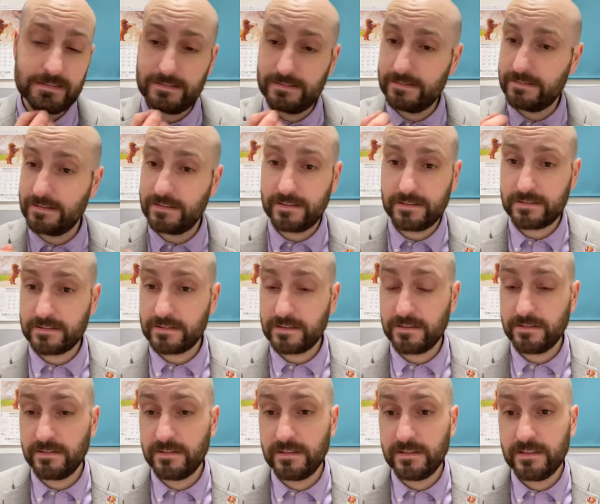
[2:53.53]
I don't
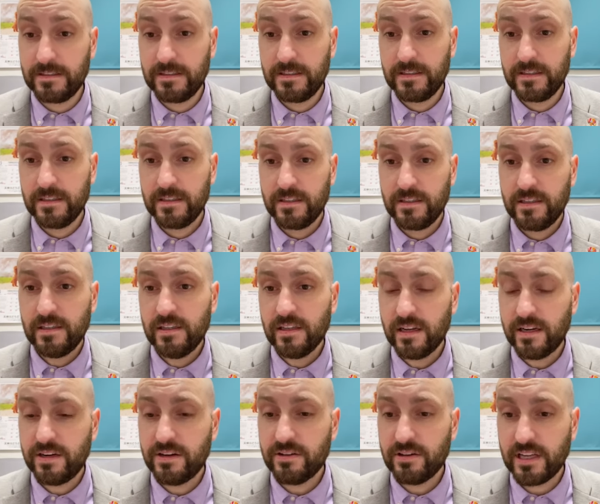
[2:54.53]
know. I
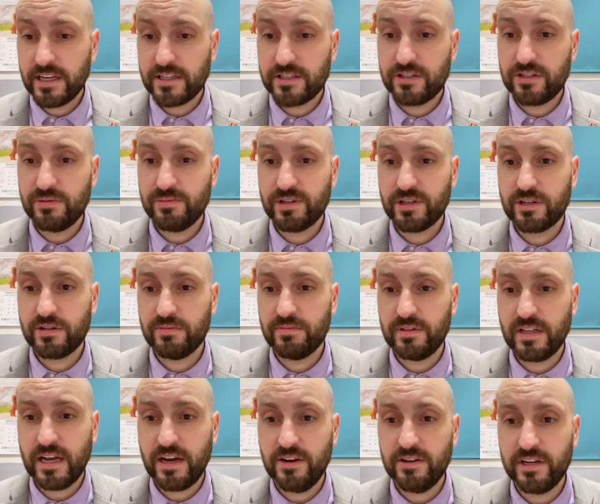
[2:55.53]
know like summa cum
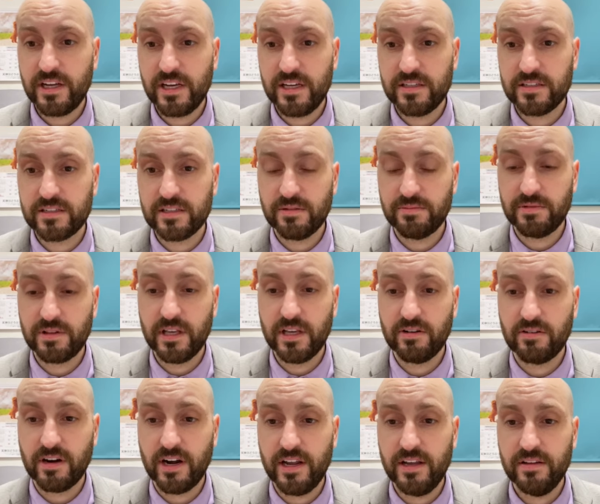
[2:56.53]
laude is something,
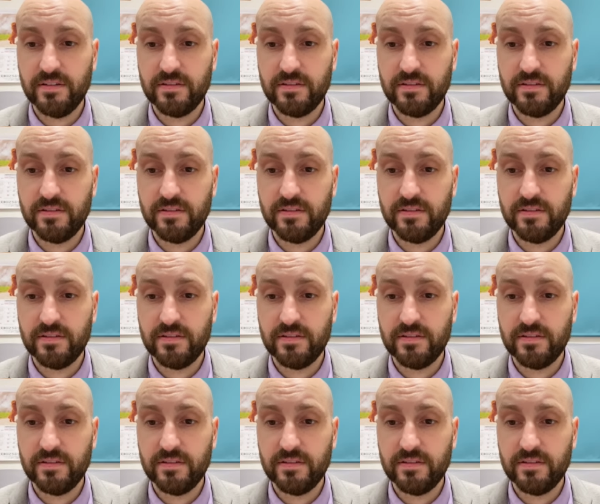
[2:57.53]
right?